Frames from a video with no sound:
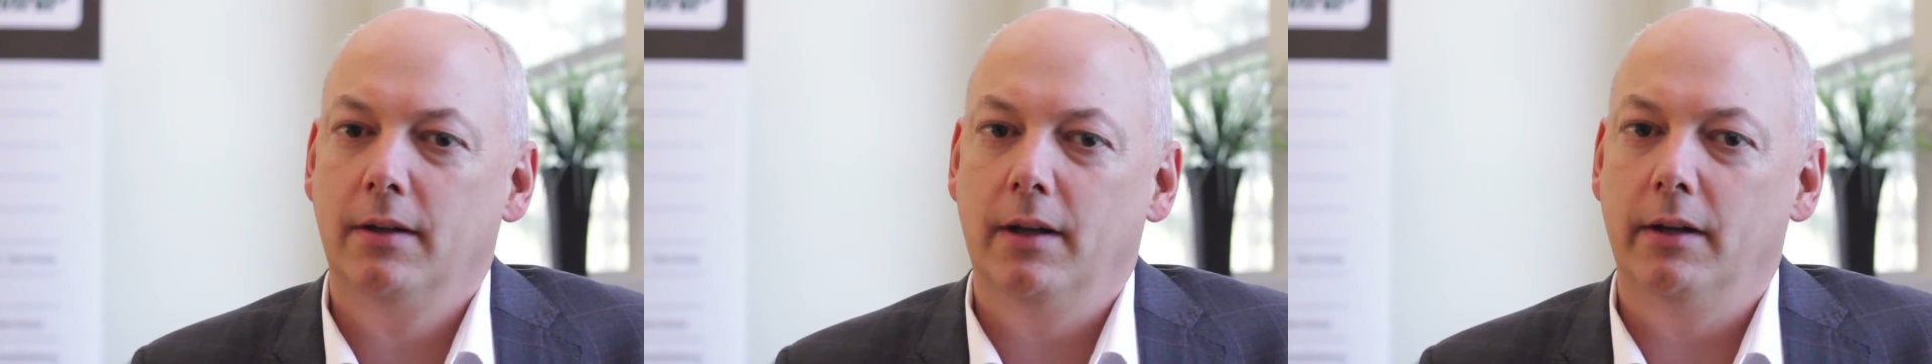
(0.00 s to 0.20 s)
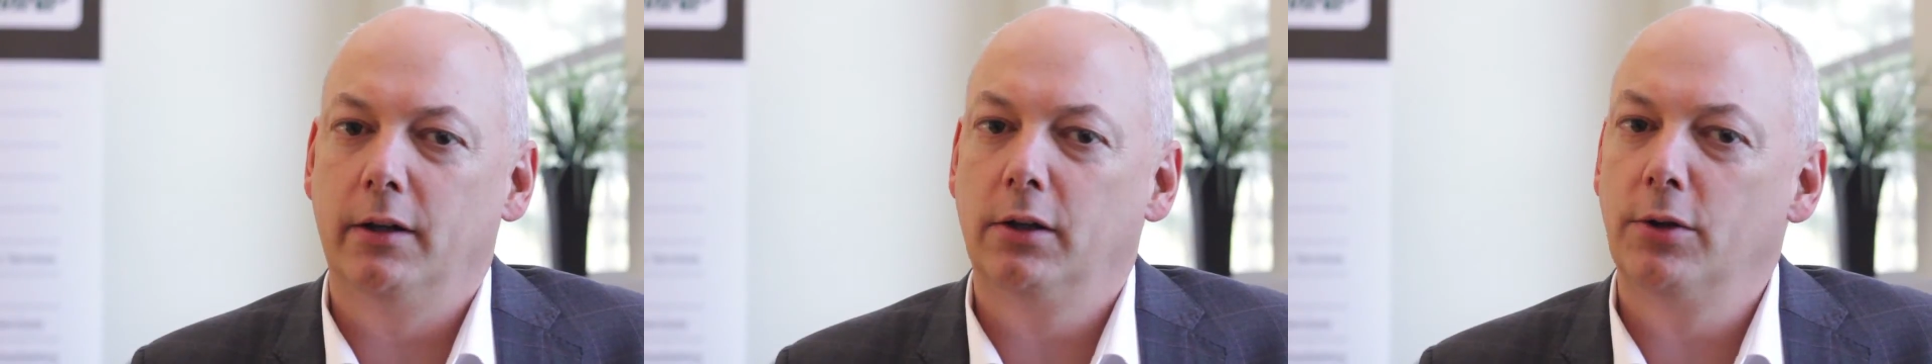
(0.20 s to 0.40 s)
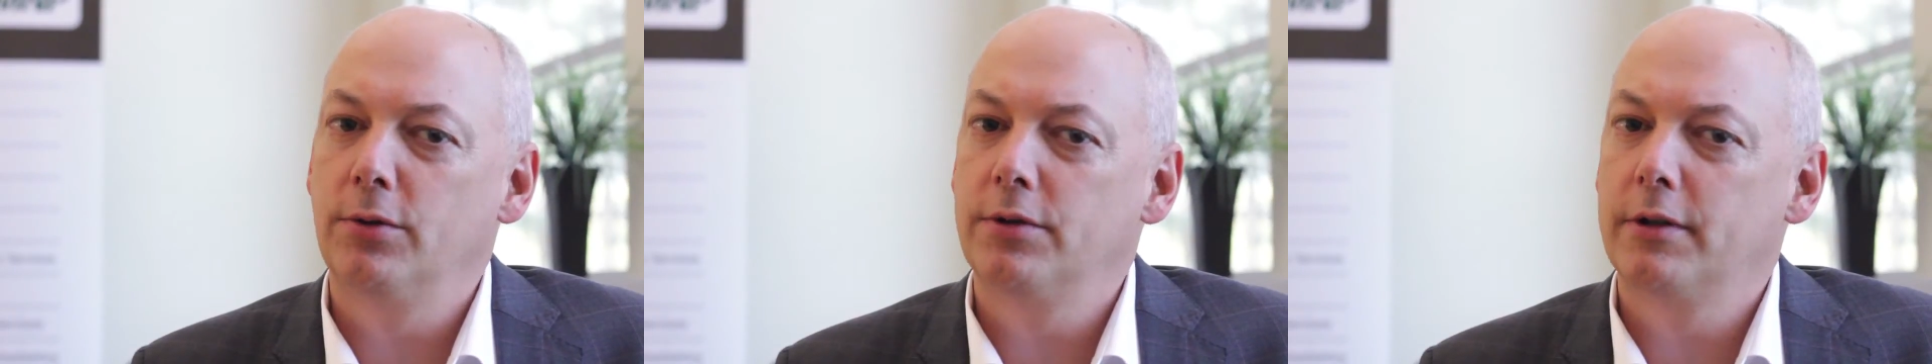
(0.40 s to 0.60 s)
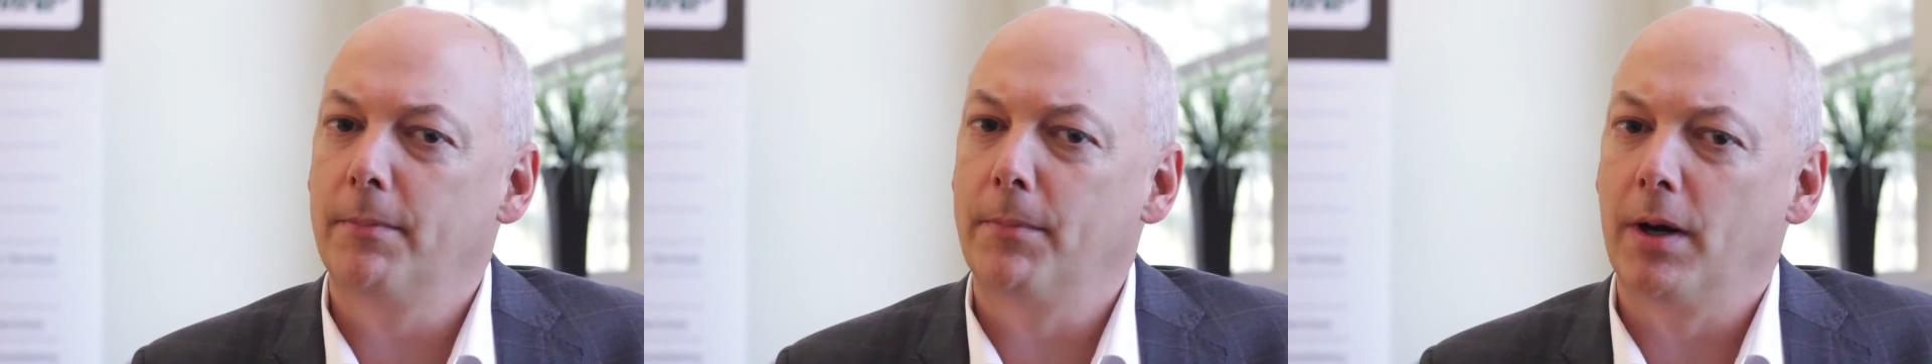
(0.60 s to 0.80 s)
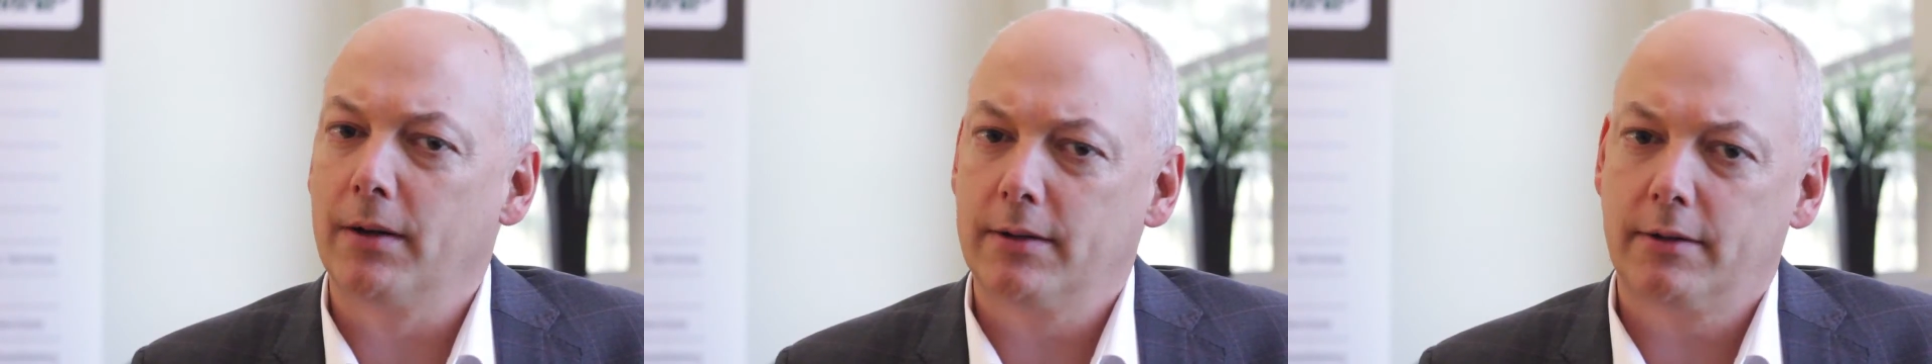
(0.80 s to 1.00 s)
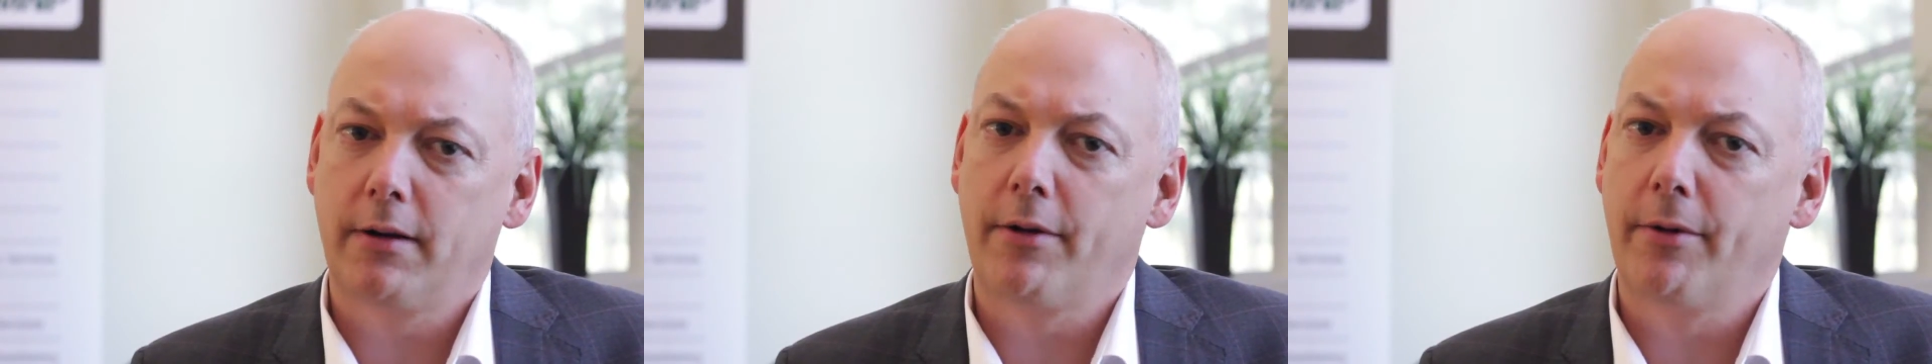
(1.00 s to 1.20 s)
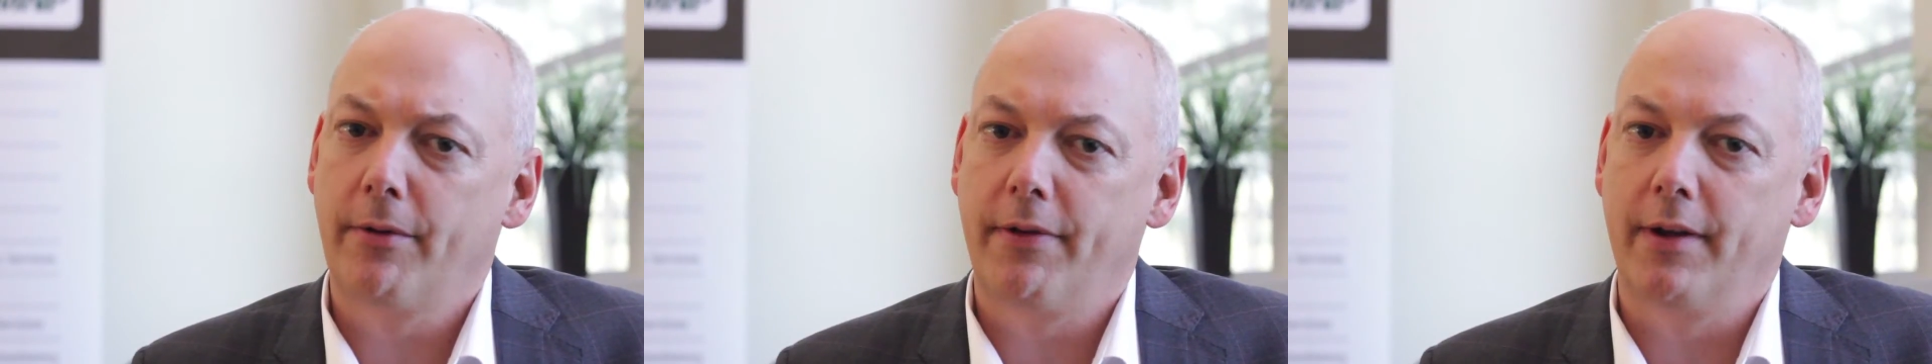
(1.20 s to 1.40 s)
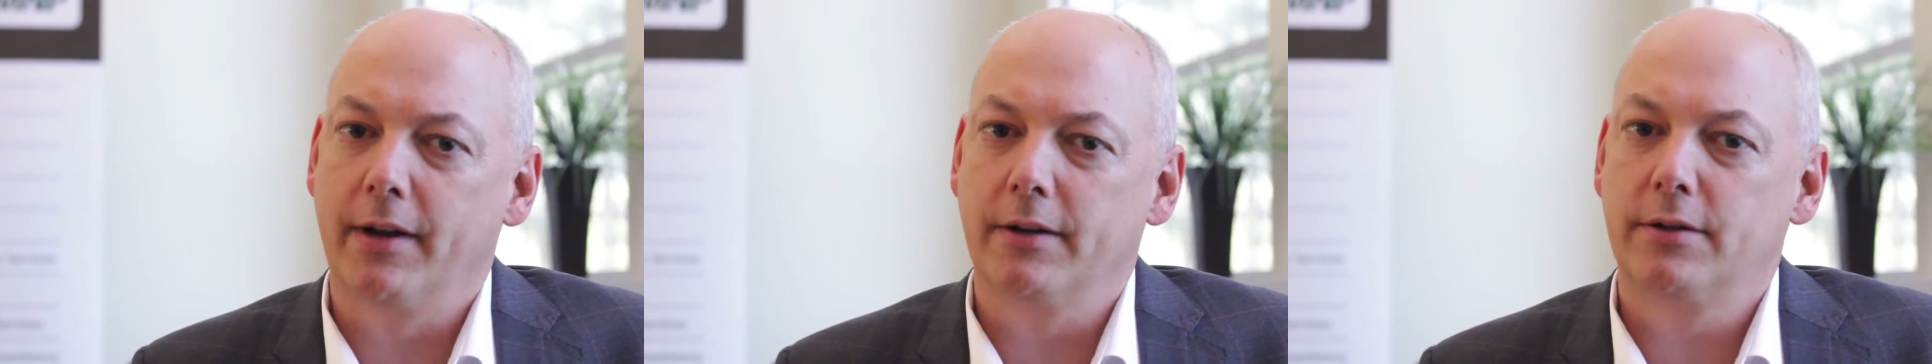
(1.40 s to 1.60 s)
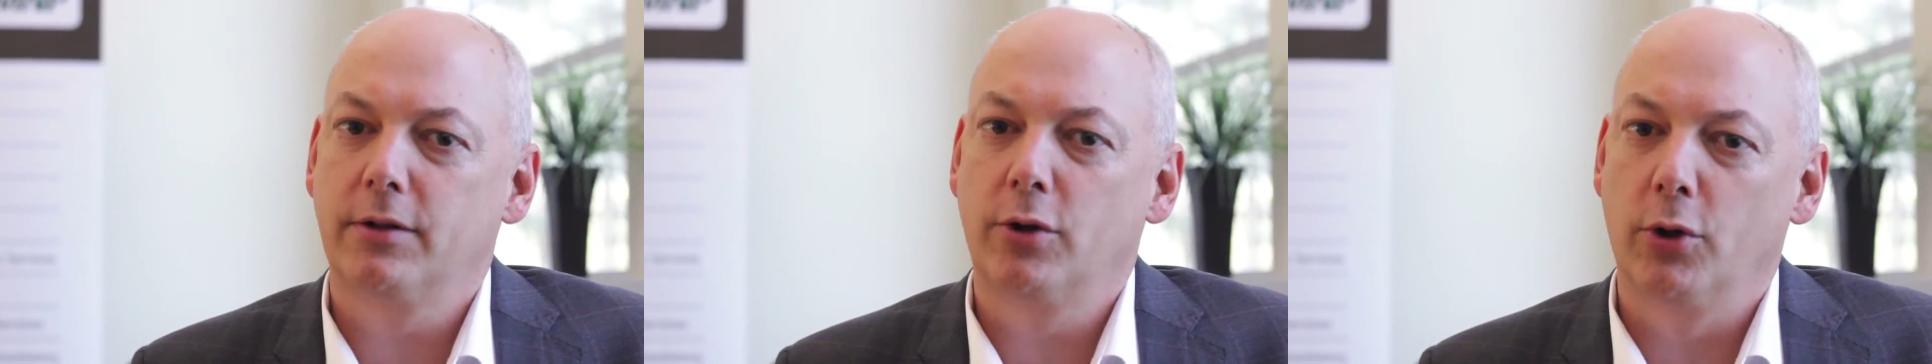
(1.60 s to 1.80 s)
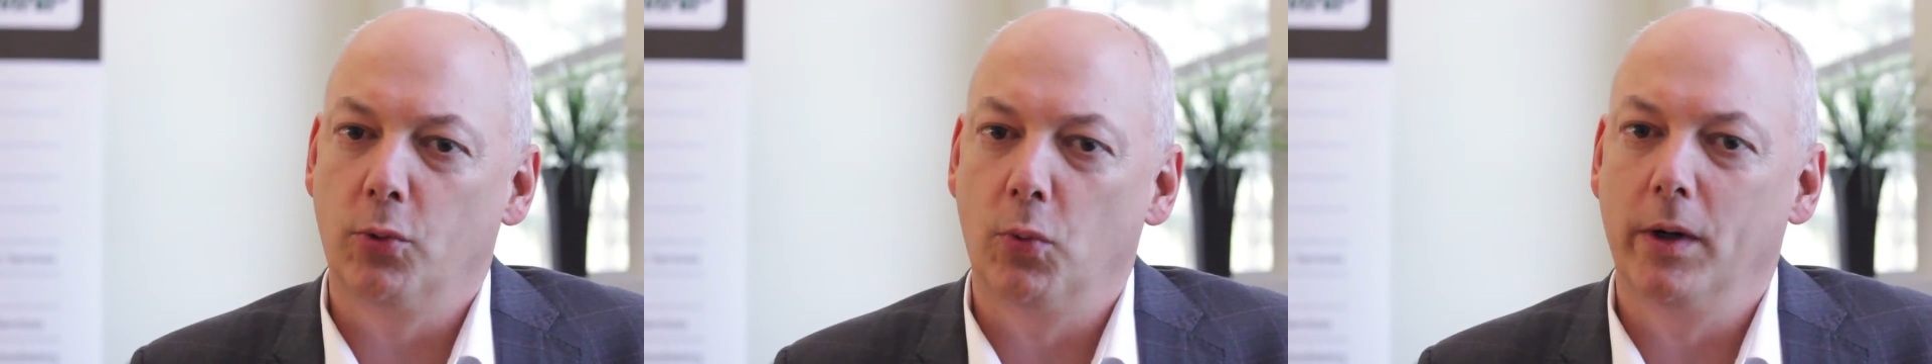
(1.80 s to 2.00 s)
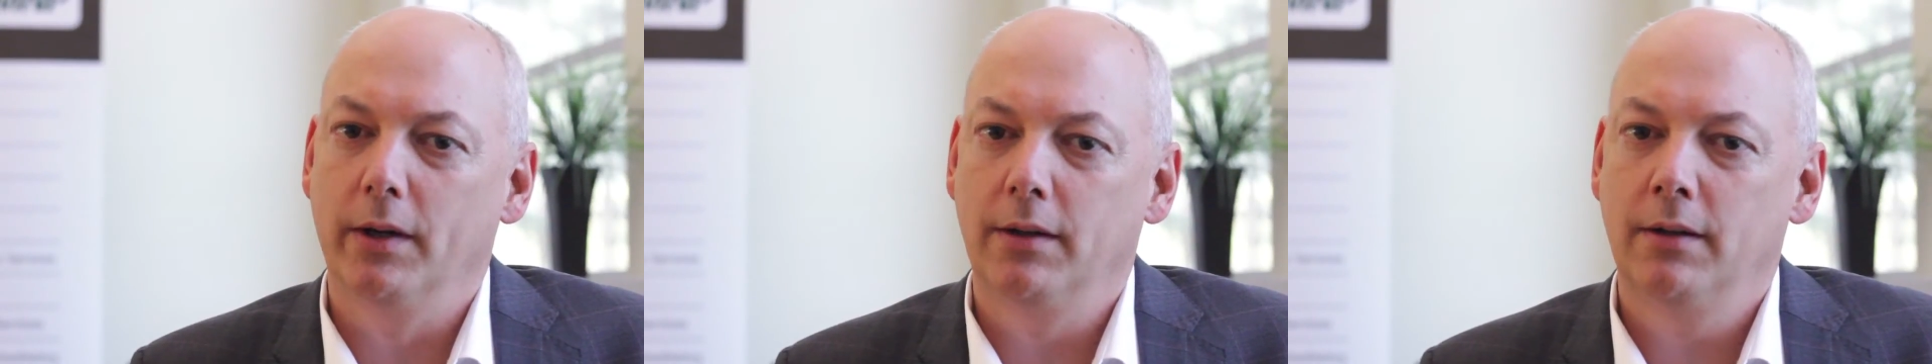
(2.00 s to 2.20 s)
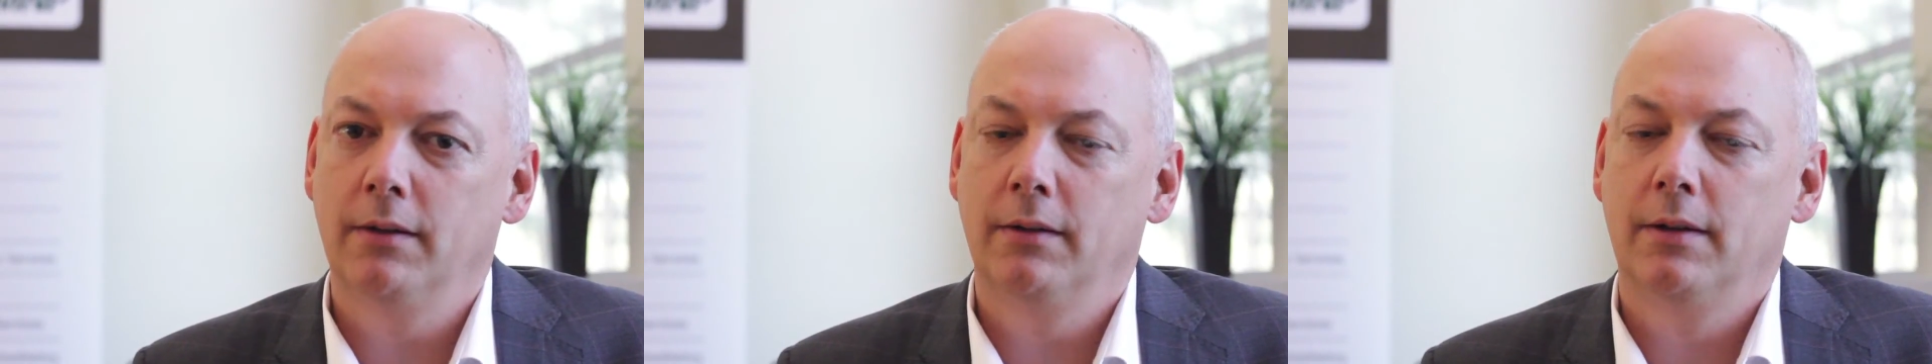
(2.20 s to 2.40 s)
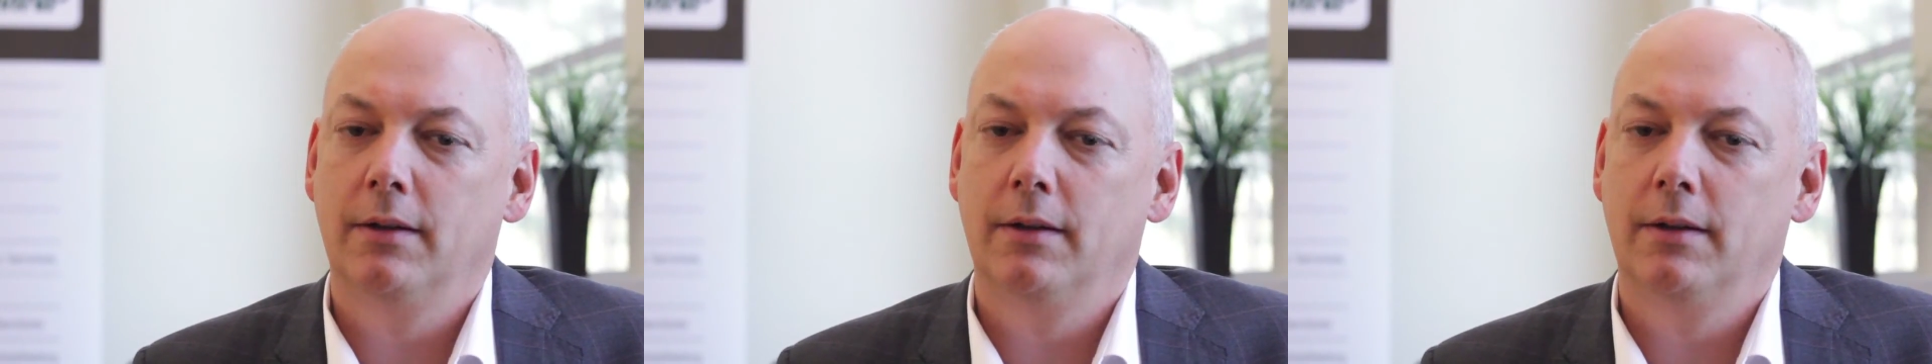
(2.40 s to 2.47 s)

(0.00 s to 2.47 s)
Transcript: includes, amongst other things, goodwill,